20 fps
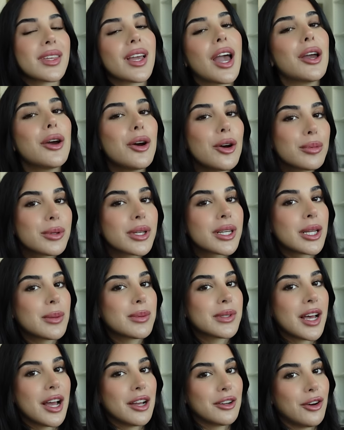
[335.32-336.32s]
I hope the
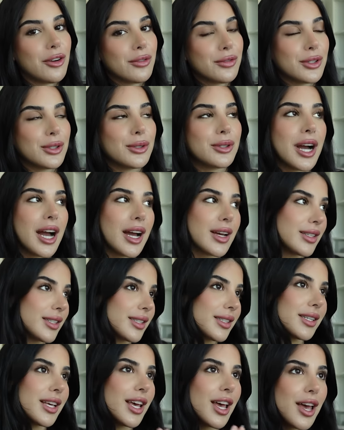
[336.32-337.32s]
clips that I got for you
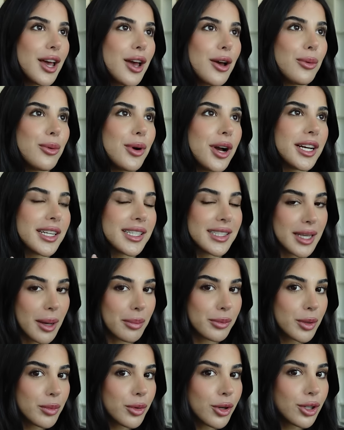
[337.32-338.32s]
guys were
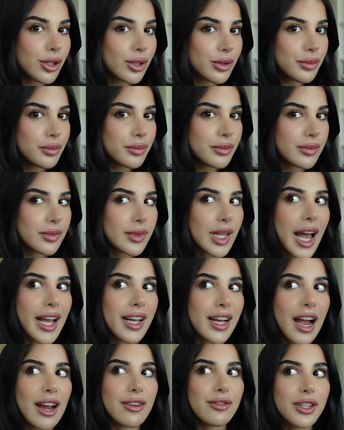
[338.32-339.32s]
acceptable.
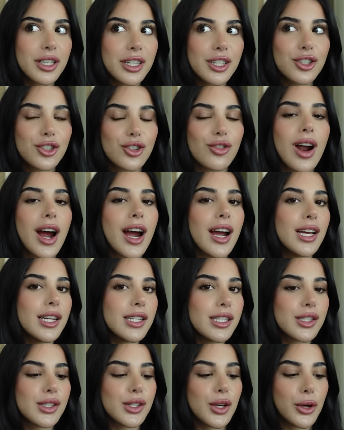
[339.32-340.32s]
Like, I really
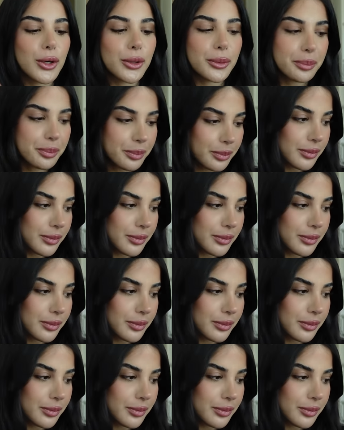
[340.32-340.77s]
tried. So